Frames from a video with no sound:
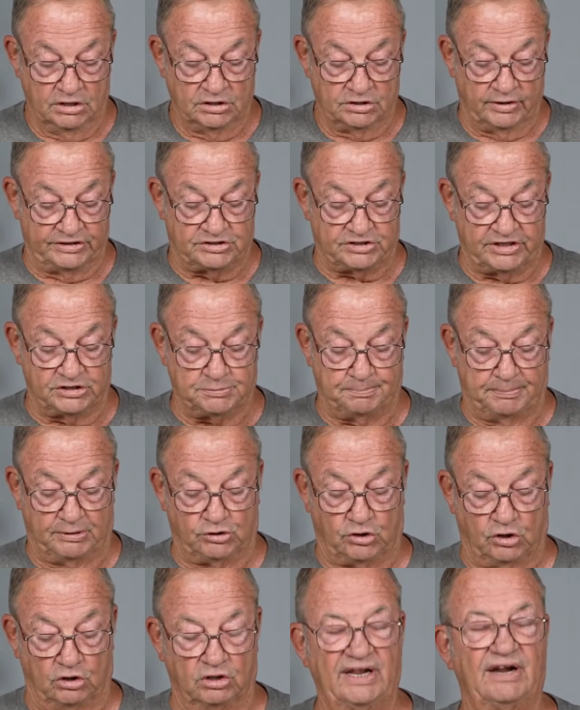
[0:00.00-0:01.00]
And he says,
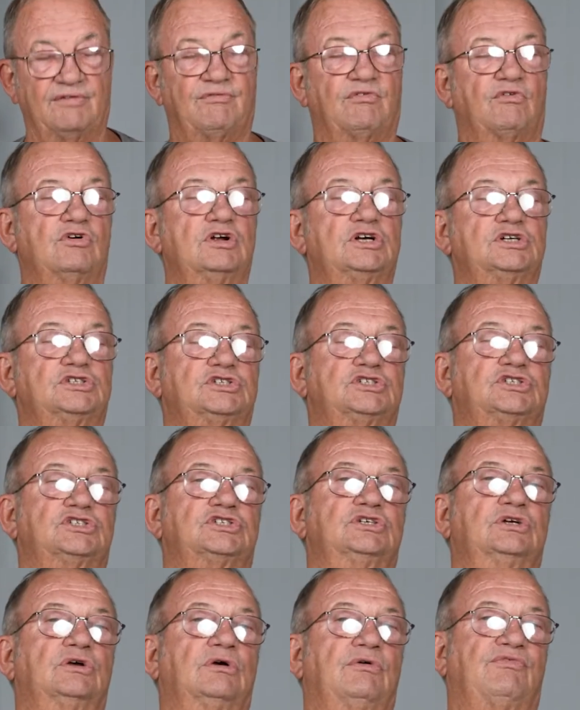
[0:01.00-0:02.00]
but deliver
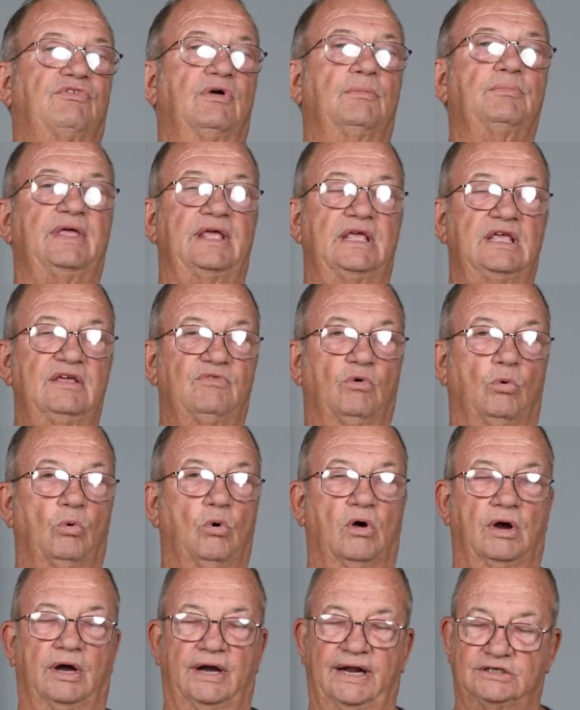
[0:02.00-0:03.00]
us from the evil
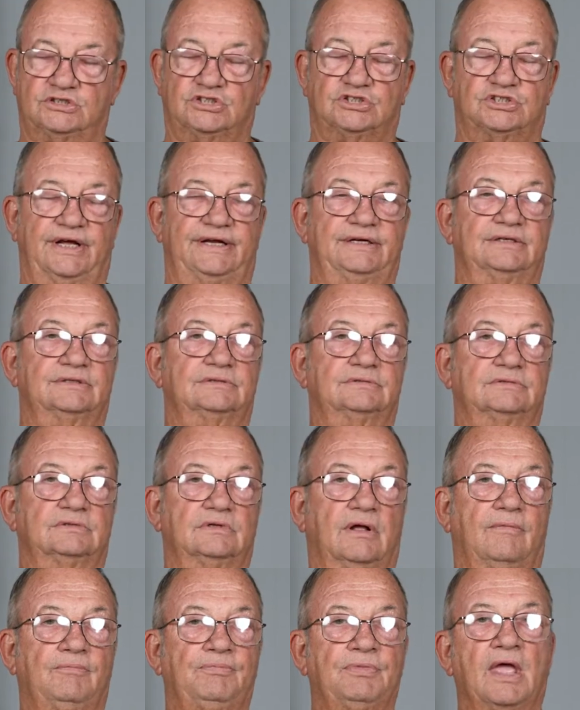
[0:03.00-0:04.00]
one, and that's Satan.
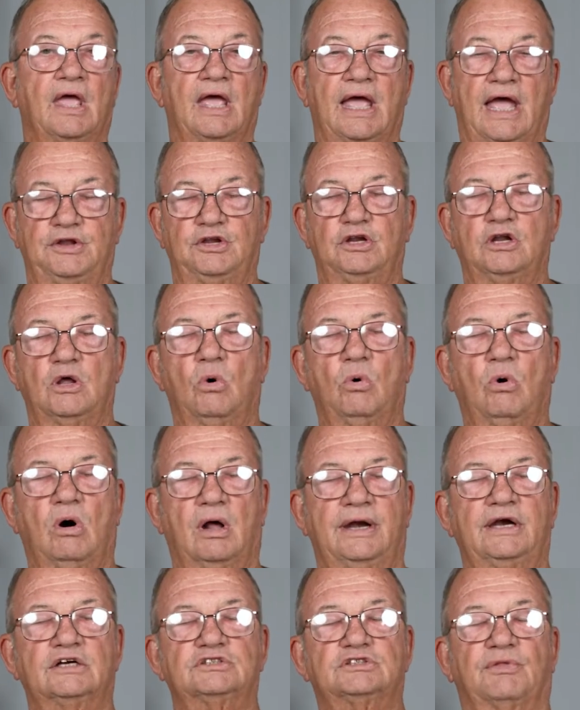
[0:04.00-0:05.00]
And you know
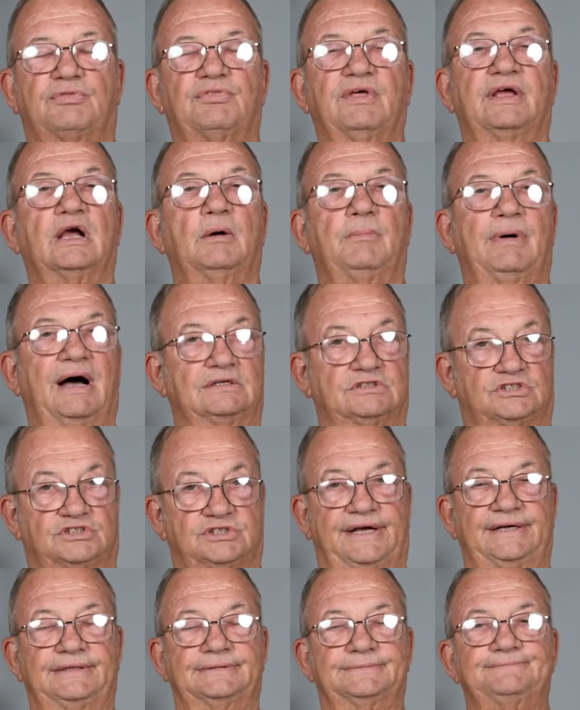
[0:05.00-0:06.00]
what? Here's the thing about
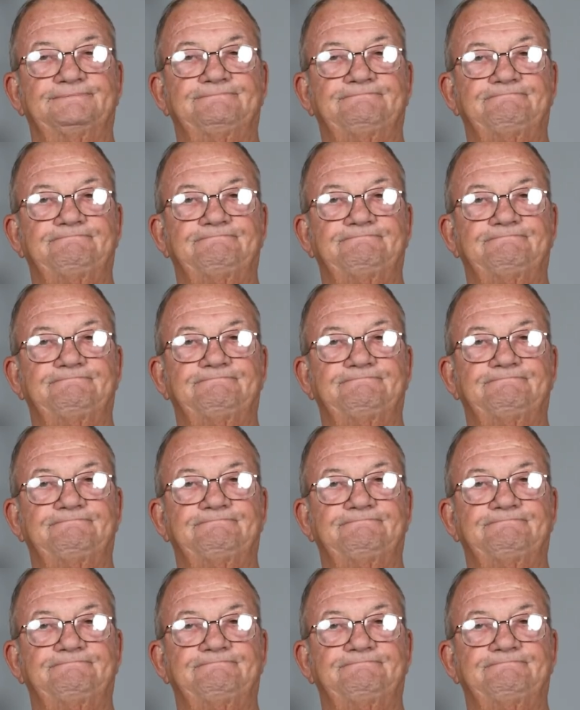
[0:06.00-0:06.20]
Satan.